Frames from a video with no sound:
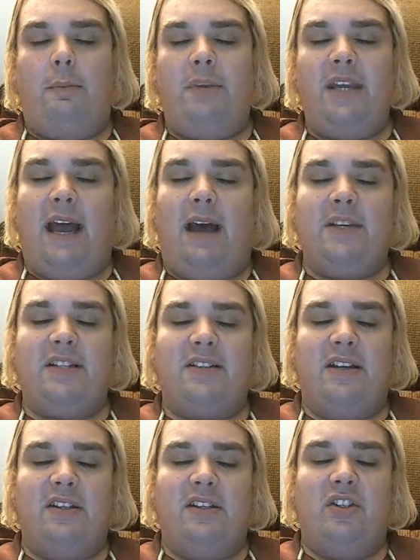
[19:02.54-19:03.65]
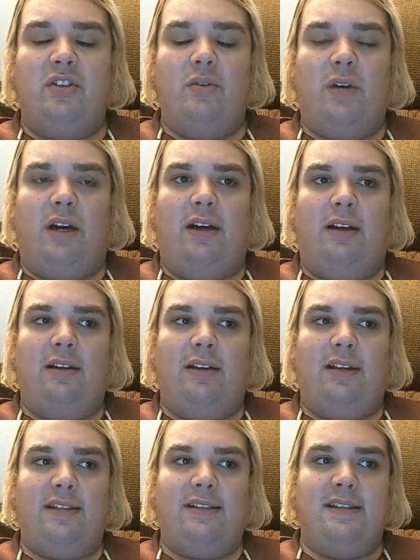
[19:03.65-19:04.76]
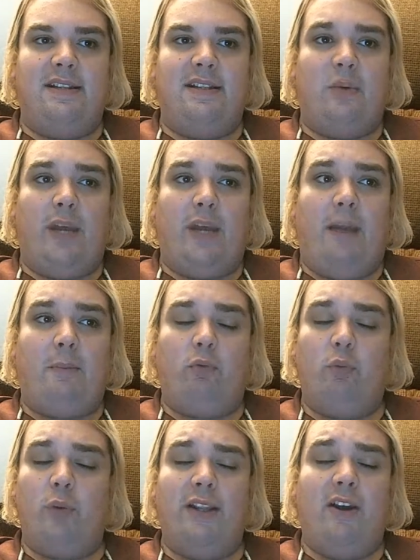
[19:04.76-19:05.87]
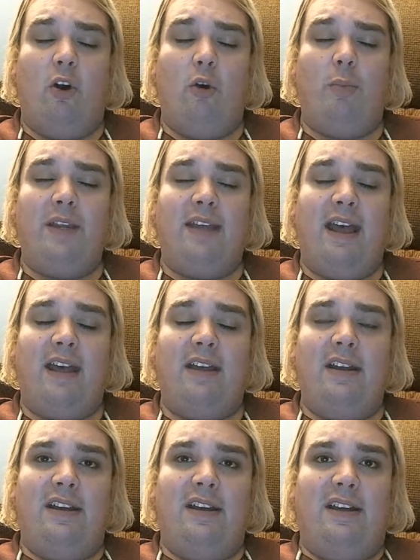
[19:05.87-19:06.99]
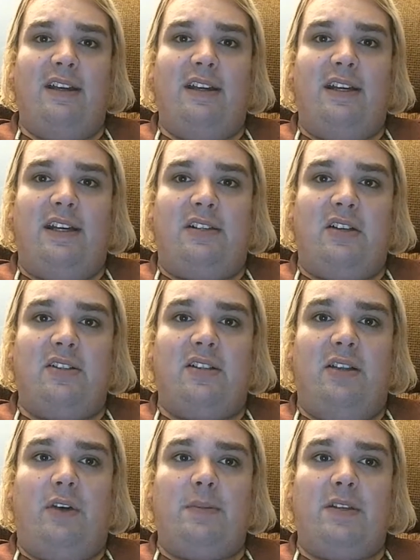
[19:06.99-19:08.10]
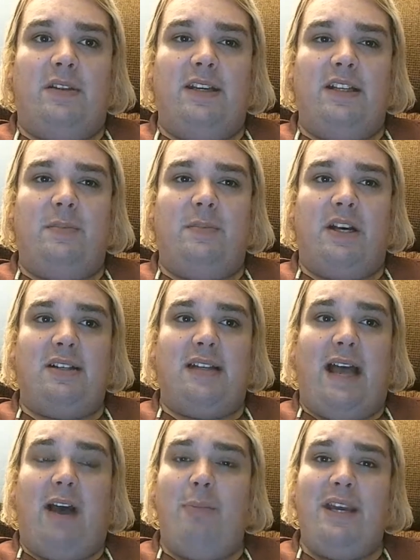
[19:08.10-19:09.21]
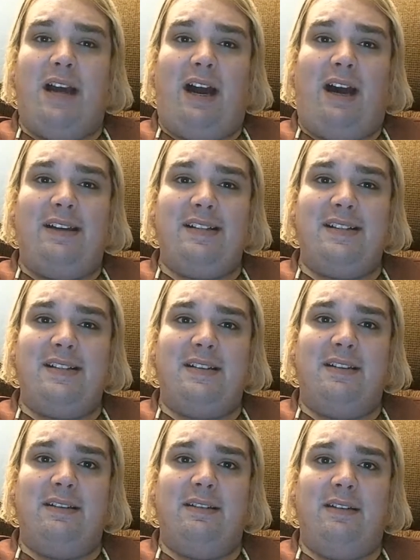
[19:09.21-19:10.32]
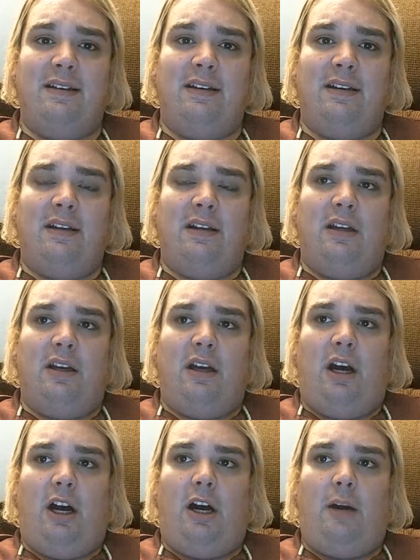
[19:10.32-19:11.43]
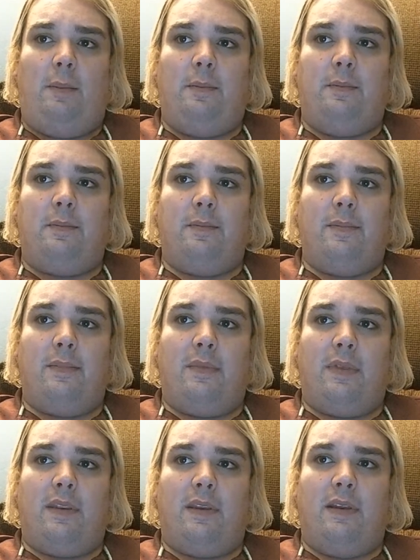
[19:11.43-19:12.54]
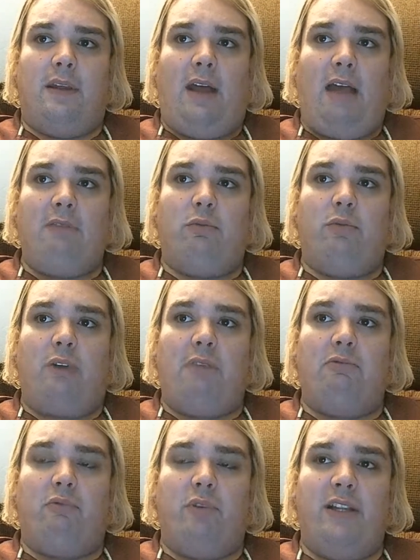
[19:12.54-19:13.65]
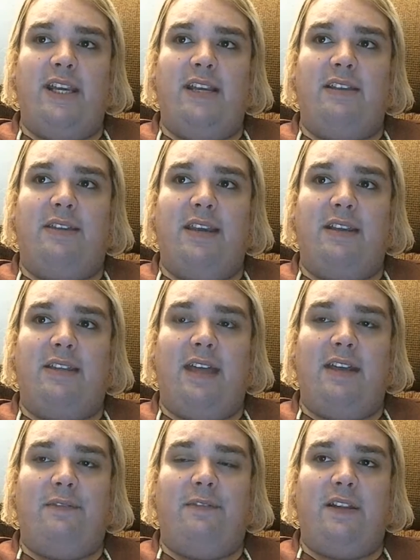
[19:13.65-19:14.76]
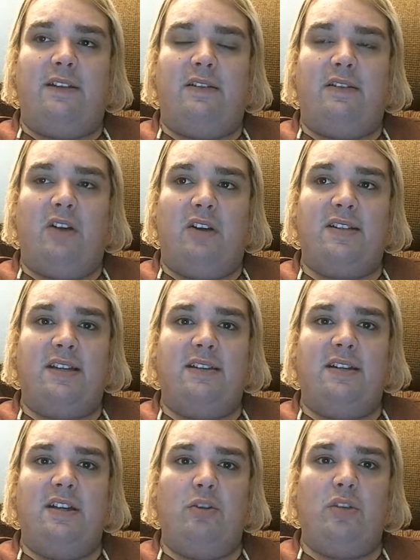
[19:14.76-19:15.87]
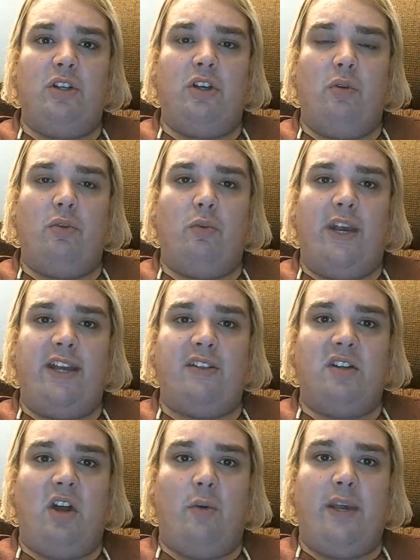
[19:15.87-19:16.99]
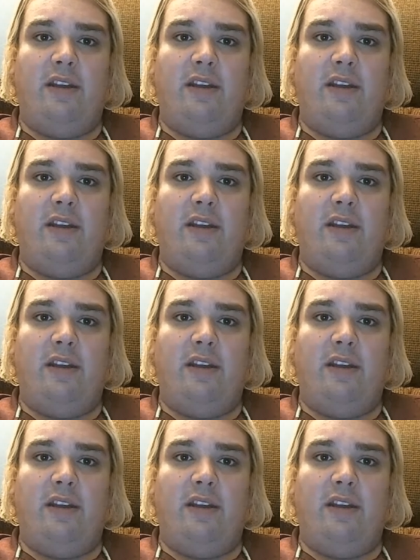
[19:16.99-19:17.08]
yeah, I'm excited to uh, get to this either way. I'm really hoping that it does live up to things because I'll be honest, um, I, I really think that if it does continue to go the way it's going,